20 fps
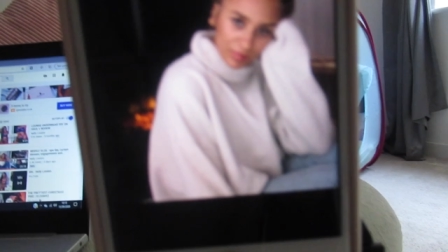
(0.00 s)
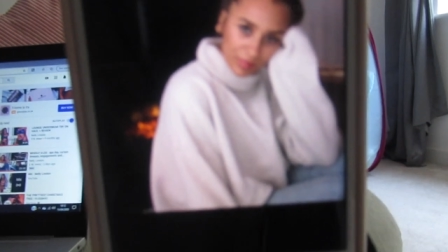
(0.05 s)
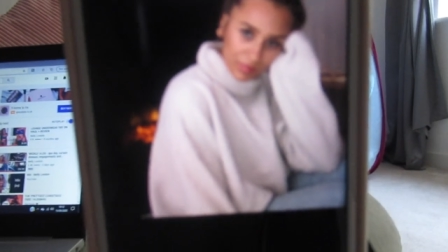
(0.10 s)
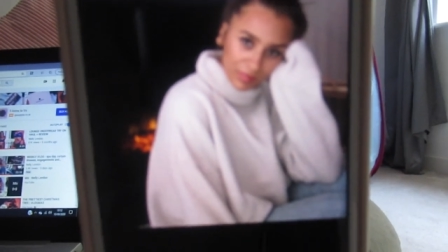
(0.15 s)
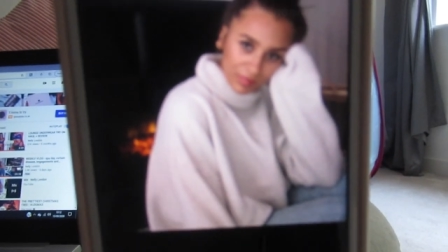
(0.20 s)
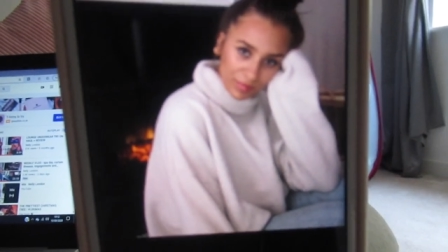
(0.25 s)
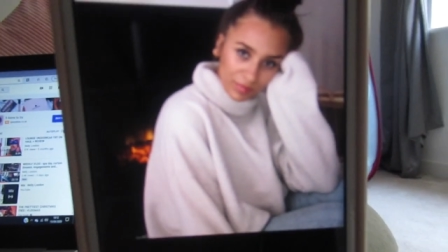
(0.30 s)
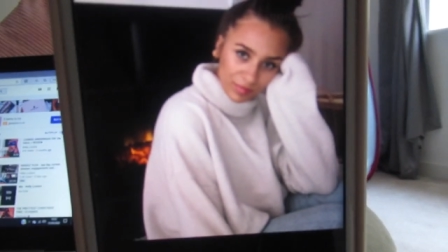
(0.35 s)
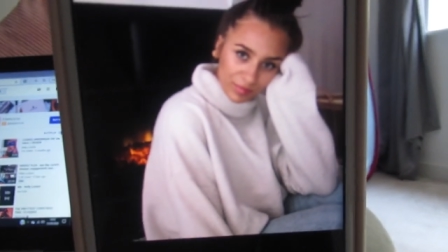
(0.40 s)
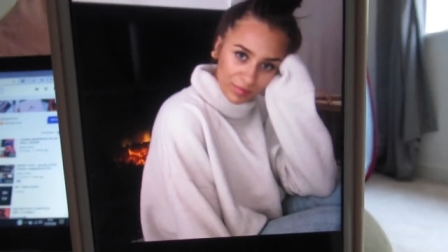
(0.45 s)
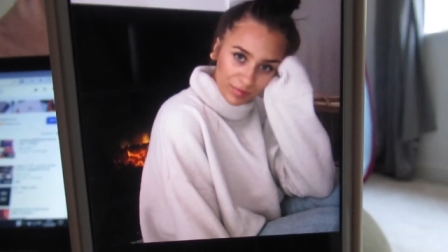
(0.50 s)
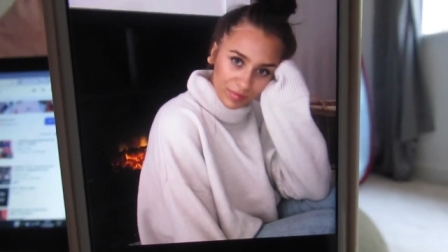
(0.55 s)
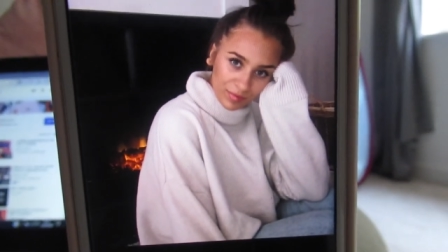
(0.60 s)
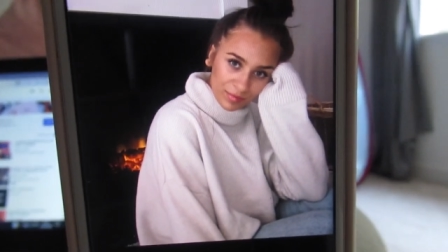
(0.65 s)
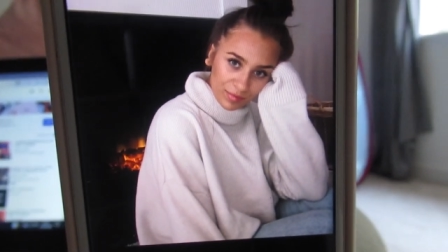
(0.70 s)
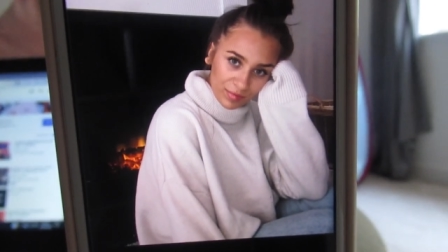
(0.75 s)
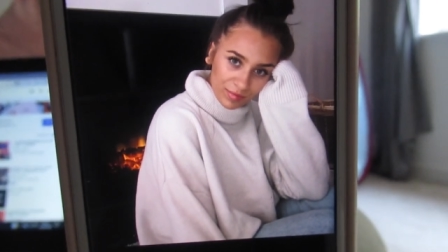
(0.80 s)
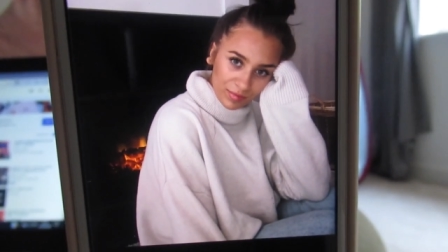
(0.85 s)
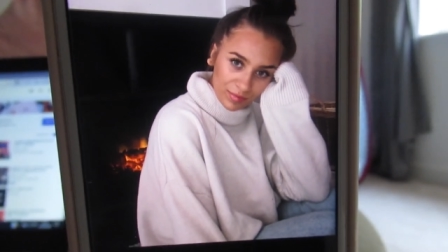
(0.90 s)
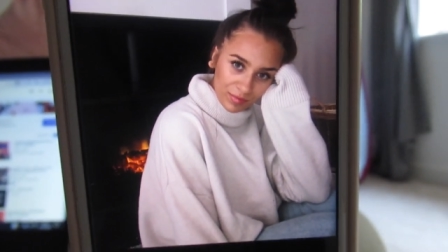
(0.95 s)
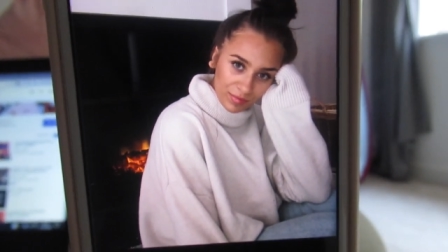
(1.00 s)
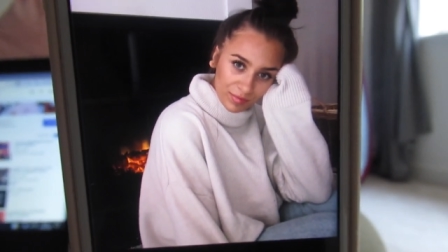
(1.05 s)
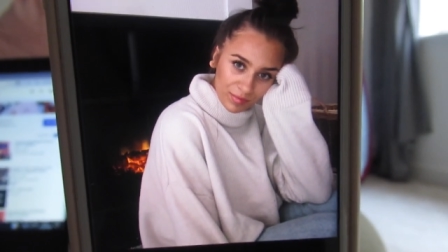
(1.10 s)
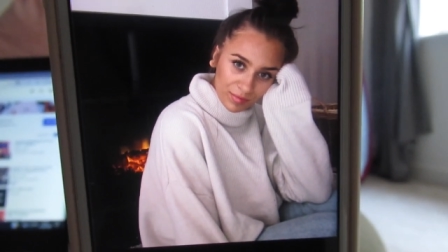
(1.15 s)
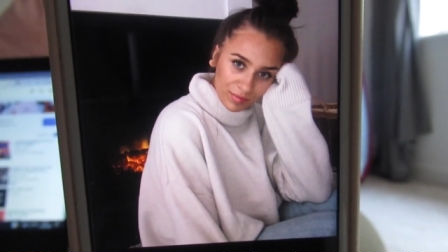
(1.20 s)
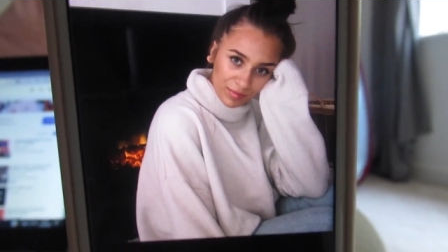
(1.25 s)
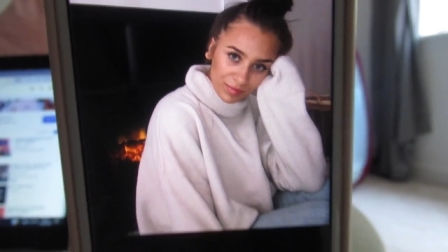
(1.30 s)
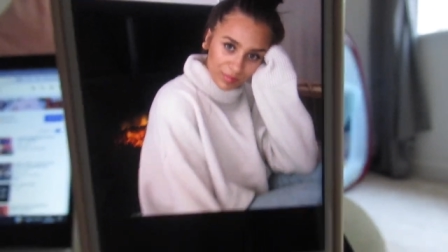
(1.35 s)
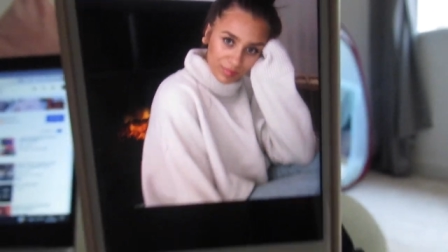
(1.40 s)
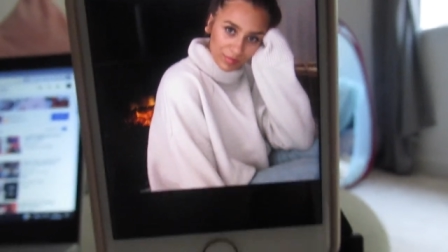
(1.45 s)
autumn
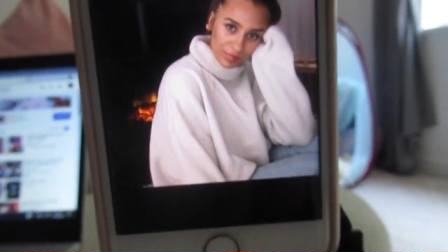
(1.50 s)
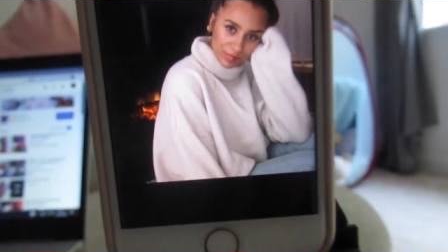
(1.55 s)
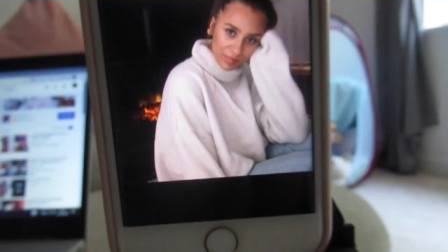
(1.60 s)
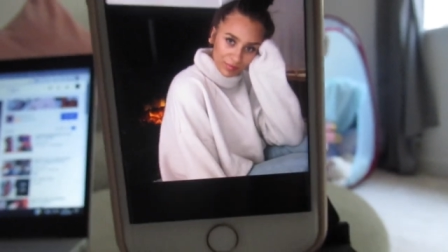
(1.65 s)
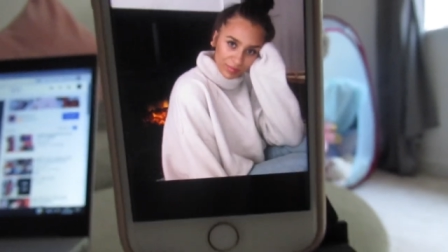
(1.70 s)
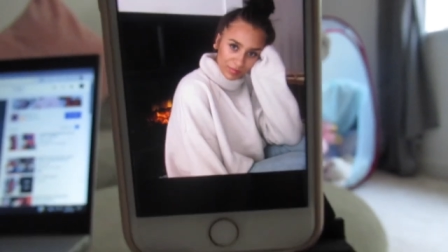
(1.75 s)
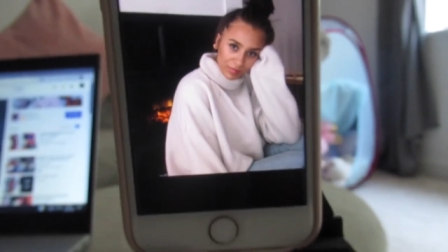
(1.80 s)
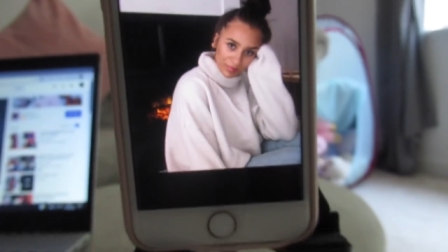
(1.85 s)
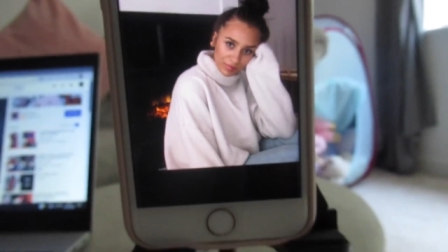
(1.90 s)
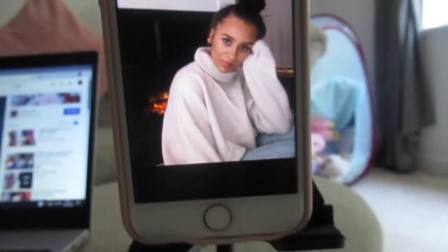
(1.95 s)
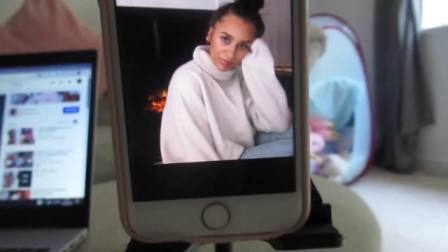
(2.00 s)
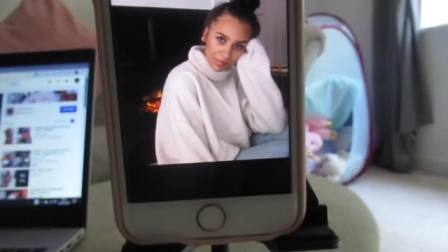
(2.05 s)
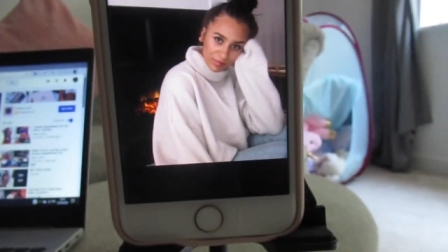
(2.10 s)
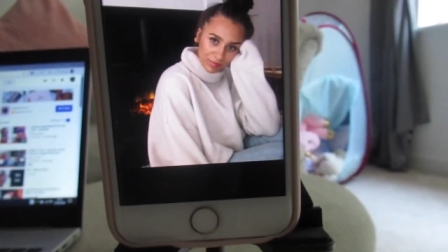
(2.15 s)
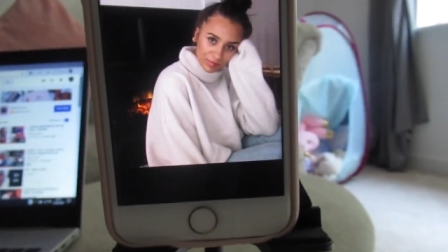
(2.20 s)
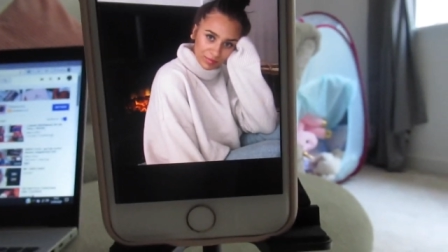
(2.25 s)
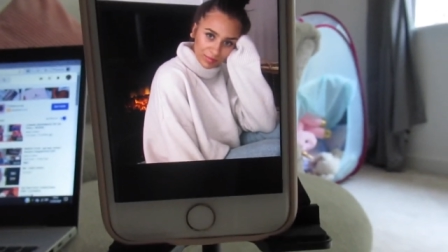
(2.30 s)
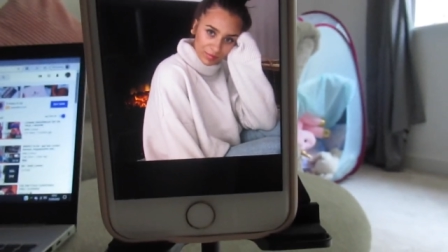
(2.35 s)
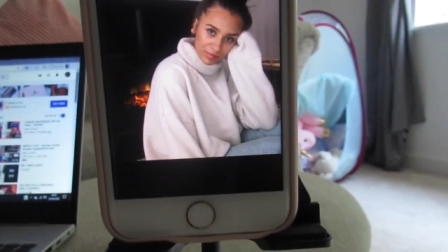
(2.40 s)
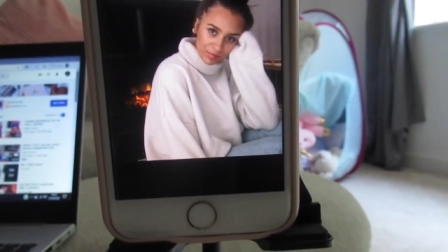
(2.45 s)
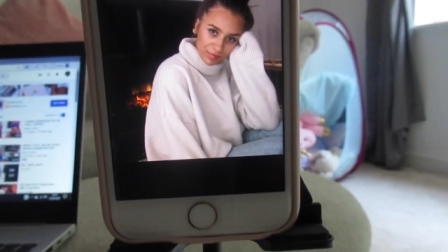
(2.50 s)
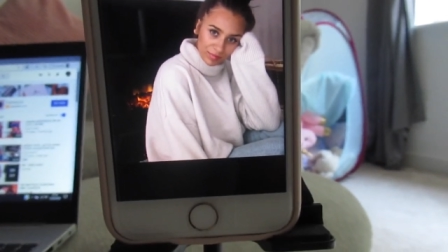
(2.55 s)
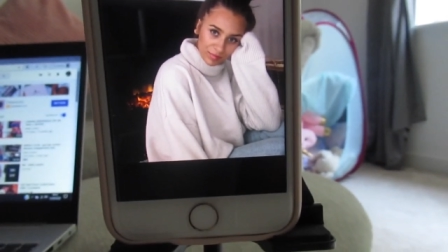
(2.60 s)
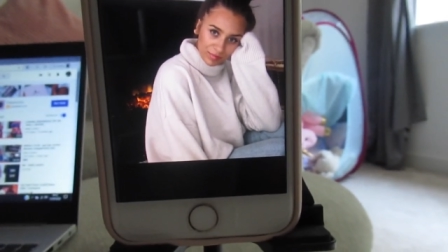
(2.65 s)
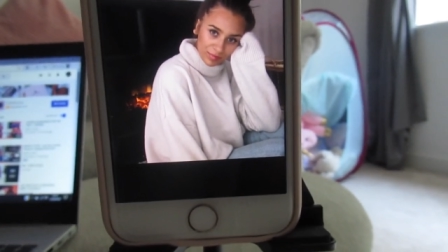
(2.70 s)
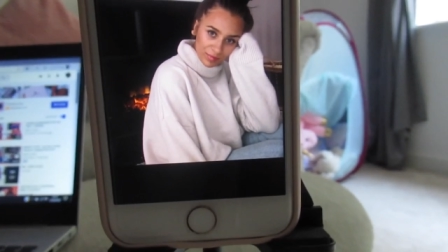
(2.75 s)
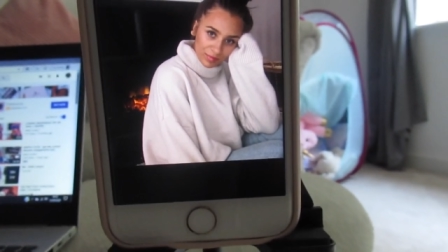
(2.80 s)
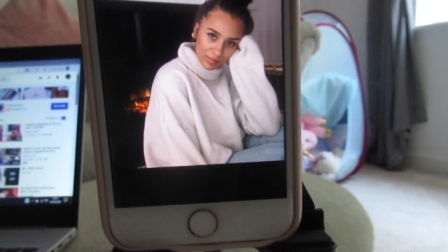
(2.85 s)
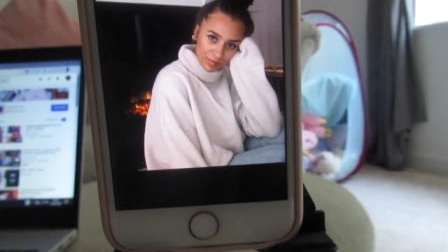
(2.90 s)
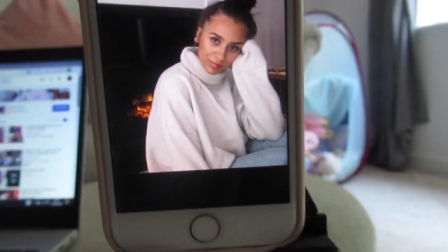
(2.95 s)
vibes.
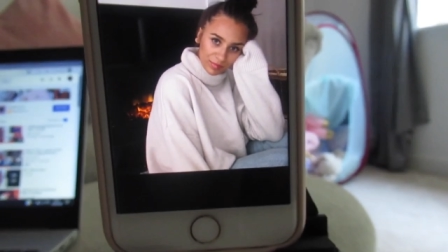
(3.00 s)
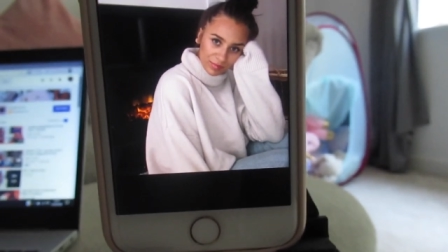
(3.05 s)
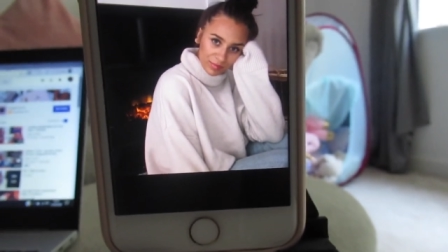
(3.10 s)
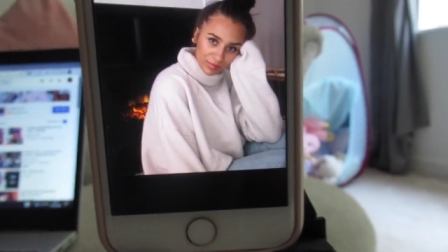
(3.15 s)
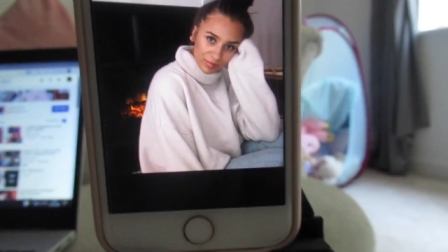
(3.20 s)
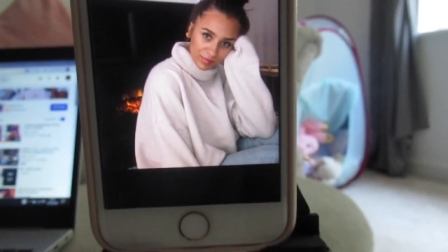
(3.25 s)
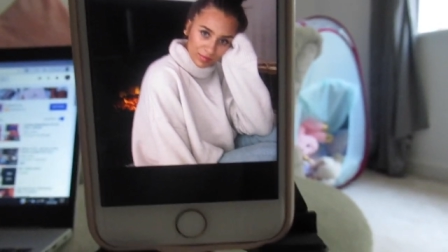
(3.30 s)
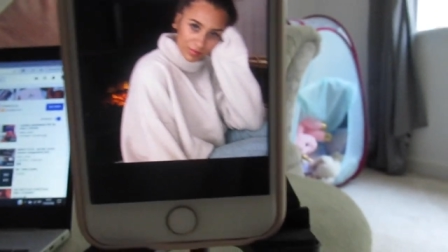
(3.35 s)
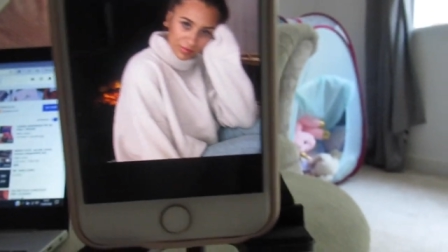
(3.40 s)
Am I right?